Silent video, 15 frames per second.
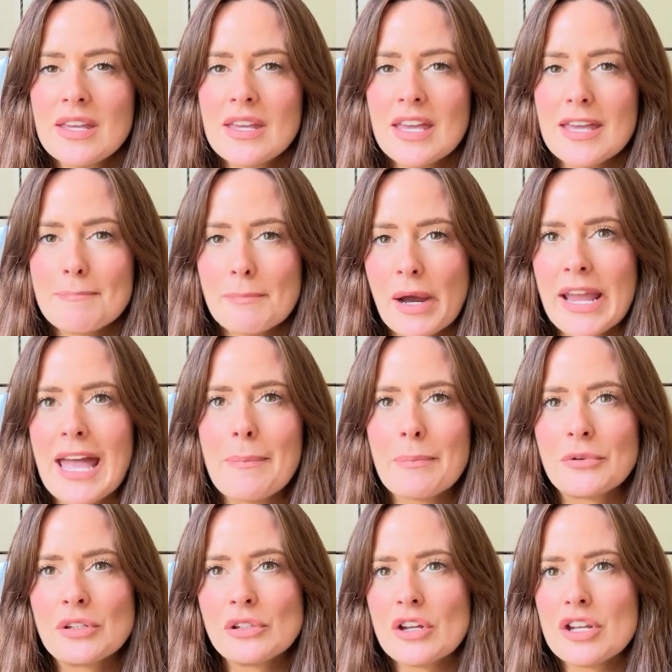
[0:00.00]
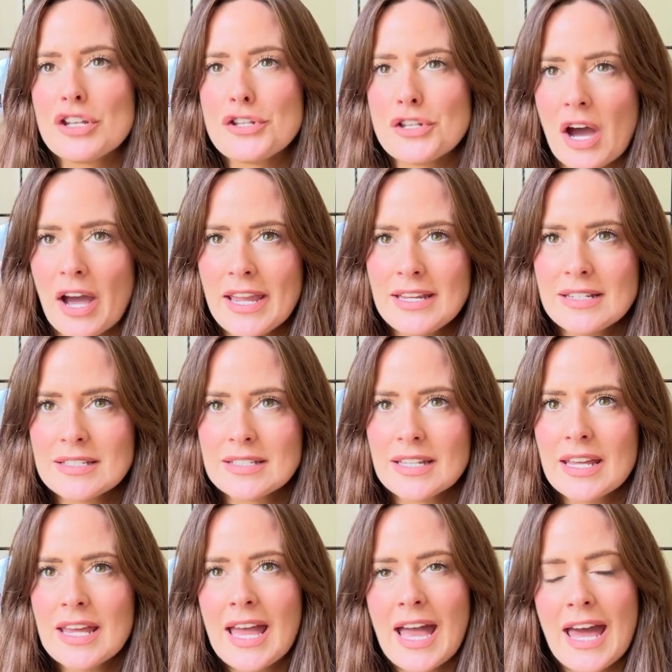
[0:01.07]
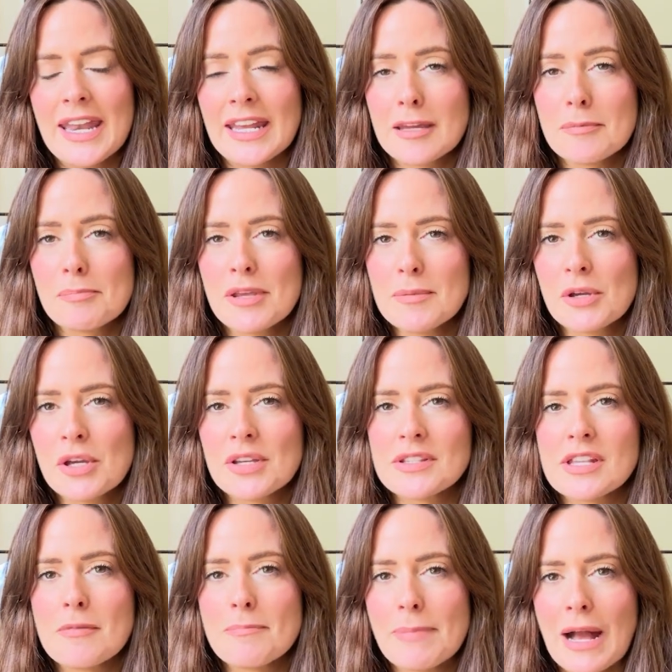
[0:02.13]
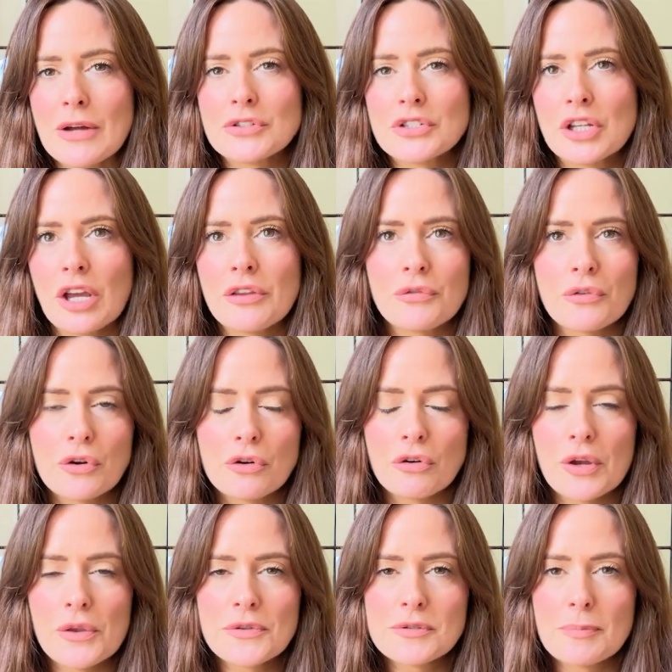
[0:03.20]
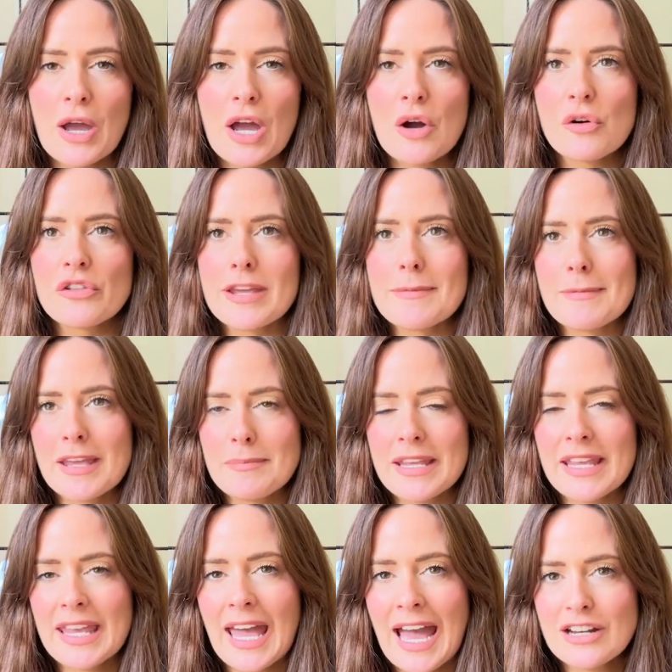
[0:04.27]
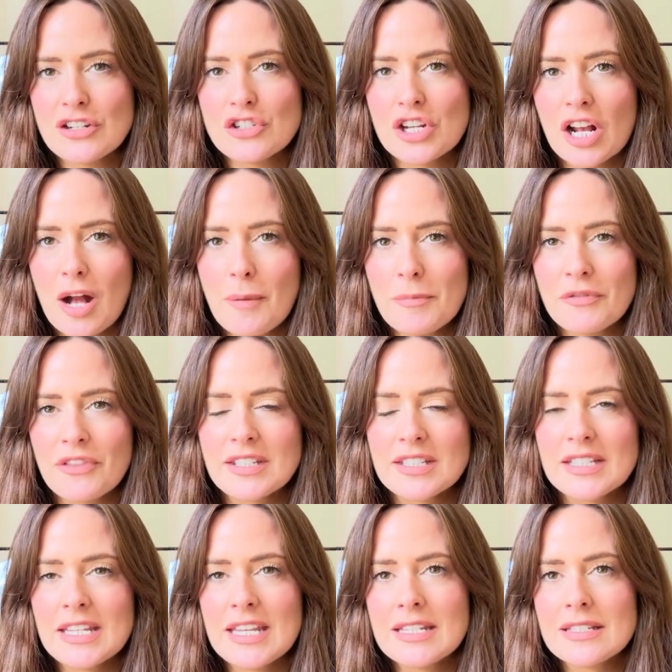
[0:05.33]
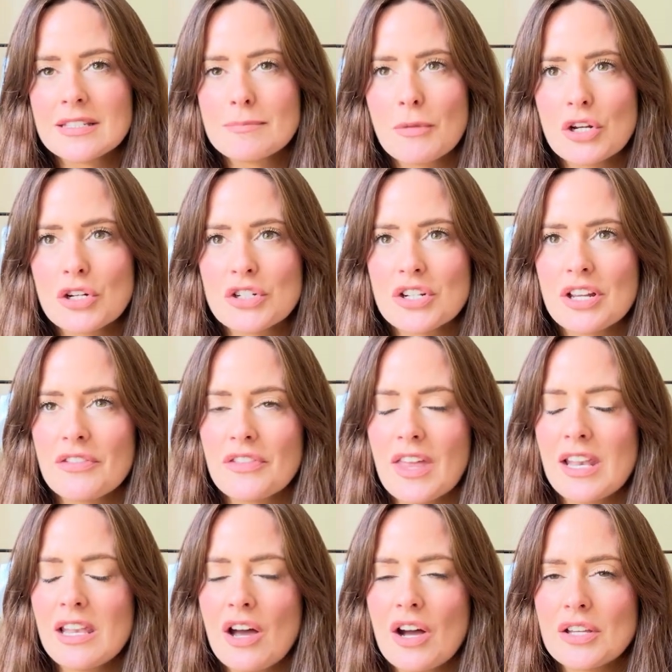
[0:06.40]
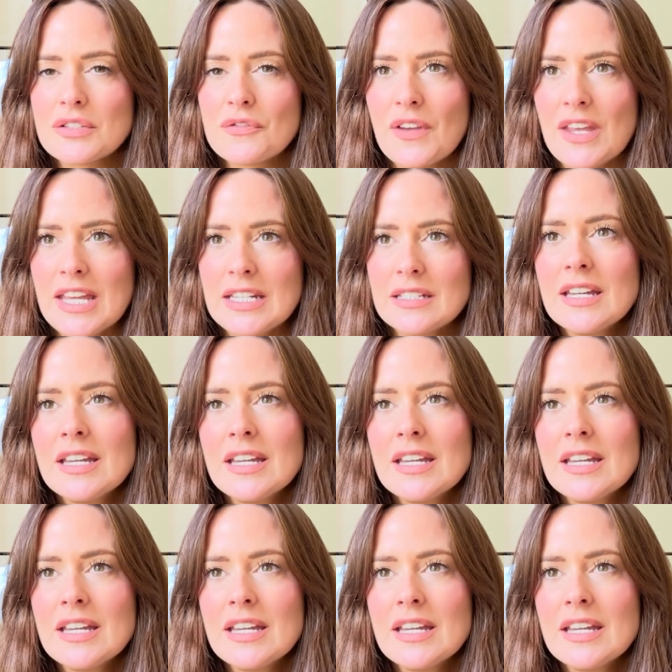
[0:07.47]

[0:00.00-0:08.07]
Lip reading: It might happen a lot at night, and it can be because they're about to go through a growth spurt or they may be catching up if they didn't eat as much at their last feed.